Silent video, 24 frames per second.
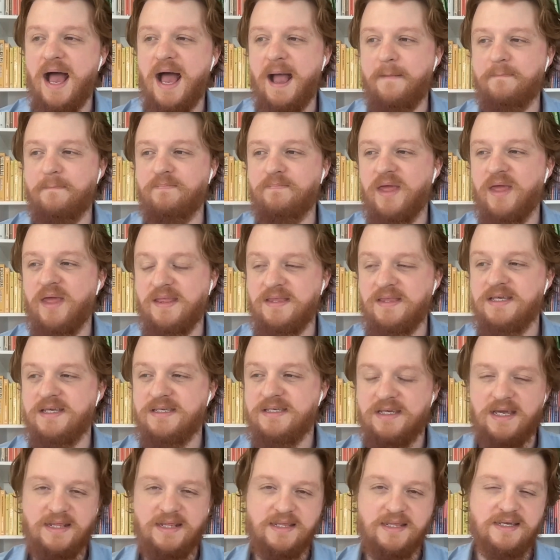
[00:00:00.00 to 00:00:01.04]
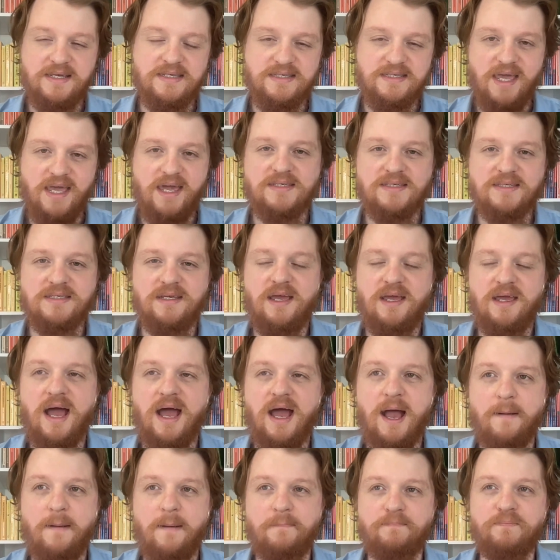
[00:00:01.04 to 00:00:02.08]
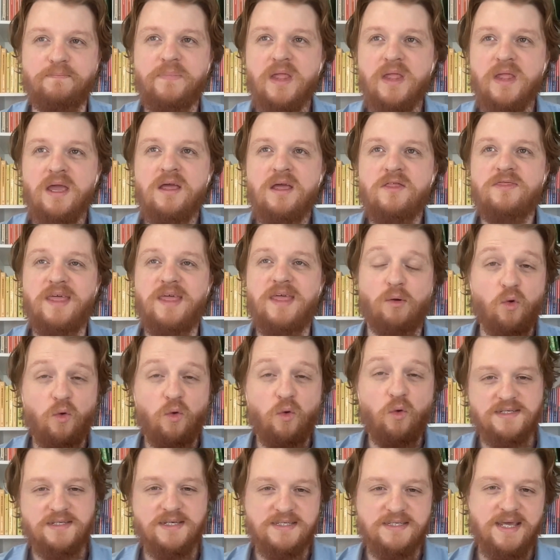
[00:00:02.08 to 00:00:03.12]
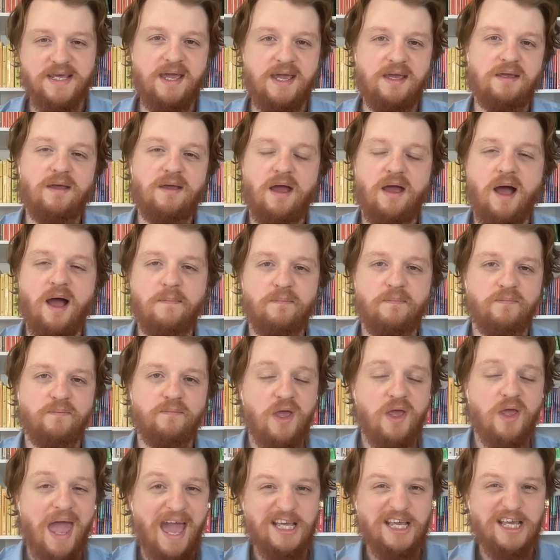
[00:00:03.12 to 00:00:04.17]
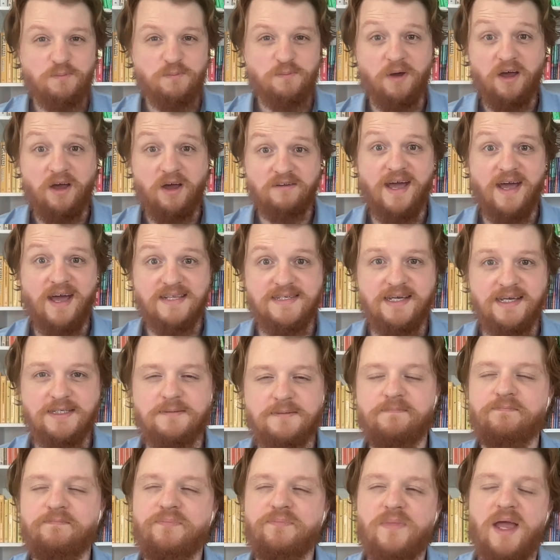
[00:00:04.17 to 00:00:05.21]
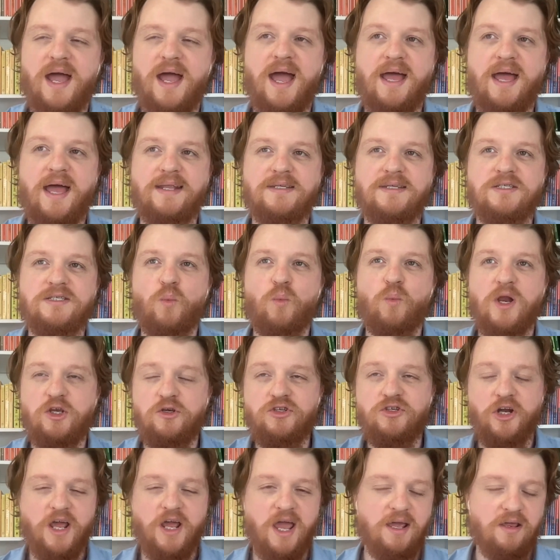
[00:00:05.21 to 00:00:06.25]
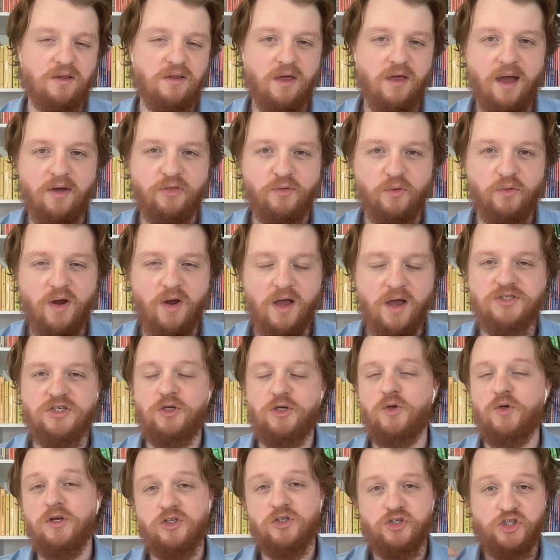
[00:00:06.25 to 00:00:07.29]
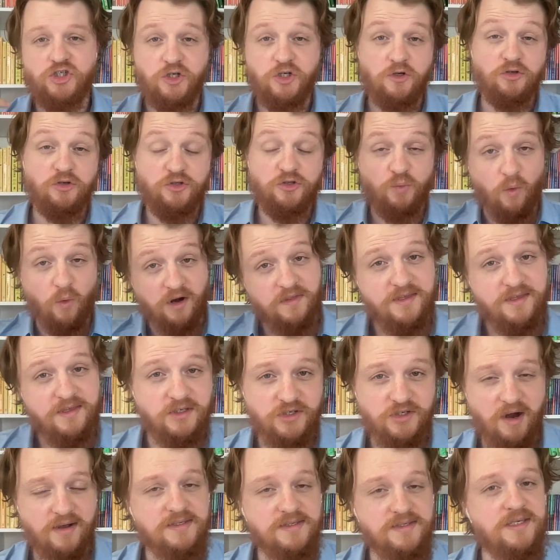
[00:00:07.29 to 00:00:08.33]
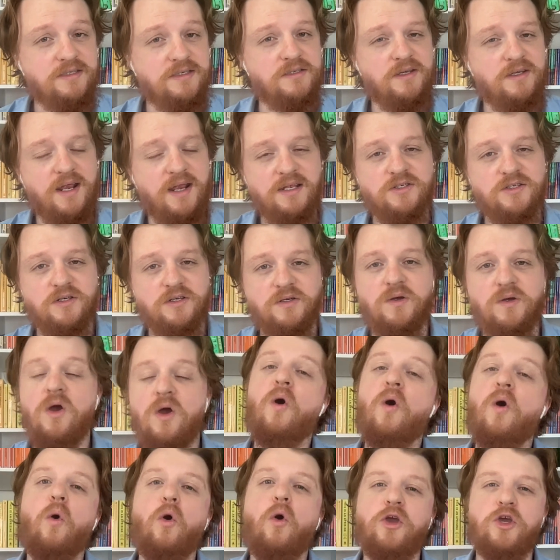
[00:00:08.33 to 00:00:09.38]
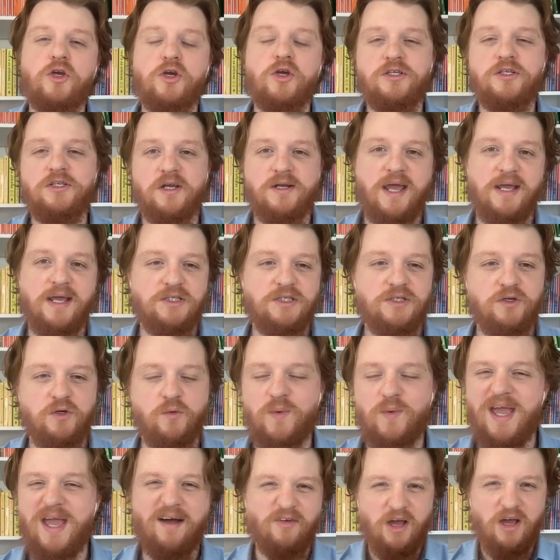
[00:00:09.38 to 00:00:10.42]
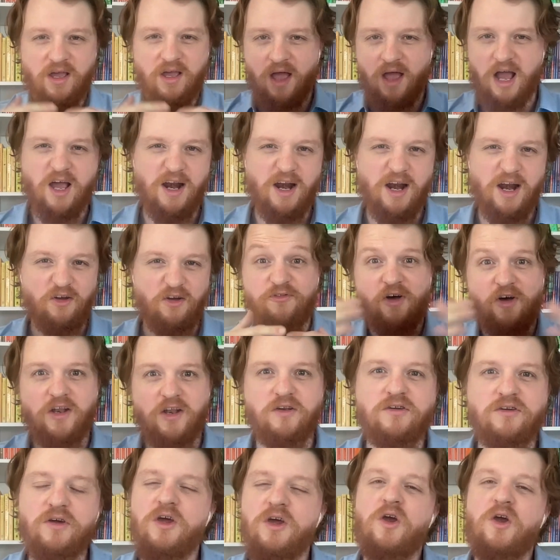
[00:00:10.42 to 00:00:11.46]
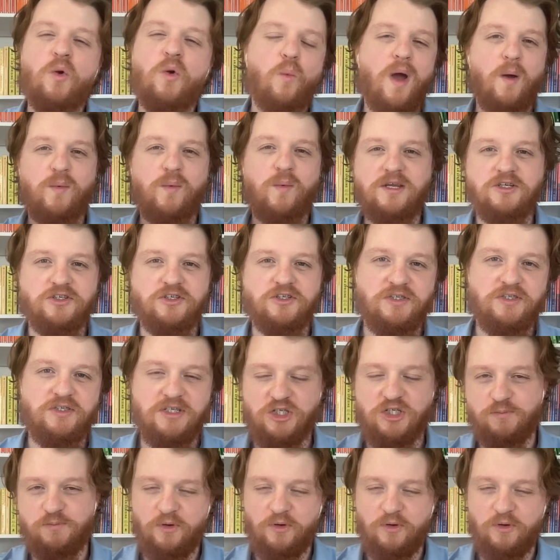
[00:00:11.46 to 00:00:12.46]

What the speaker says: in these 6. They're all, as I say, expert vetted. And when you donate through us, you can choose one of these charities to donate to, or you can donate to. We have a kind of fund where we just